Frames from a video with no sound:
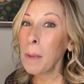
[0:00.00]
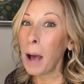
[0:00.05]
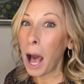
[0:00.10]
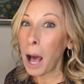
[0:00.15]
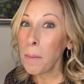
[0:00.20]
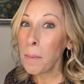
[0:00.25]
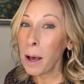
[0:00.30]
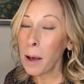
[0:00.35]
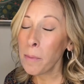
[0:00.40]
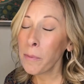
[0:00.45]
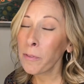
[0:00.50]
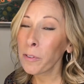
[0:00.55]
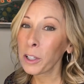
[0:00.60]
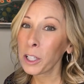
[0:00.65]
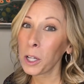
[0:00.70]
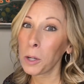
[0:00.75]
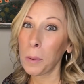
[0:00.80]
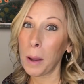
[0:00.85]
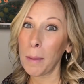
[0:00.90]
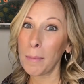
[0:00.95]
pop-up for
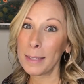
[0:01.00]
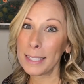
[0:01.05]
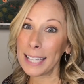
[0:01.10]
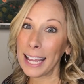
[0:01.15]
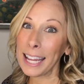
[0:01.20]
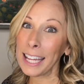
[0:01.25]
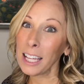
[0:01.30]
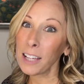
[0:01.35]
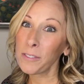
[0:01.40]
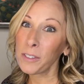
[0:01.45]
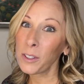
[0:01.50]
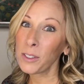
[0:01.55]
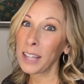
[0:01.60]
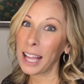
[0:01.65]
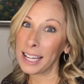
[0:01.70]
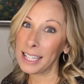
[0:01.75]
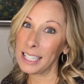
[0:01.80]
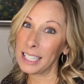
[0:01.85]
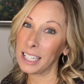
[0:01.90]
your website if you'd like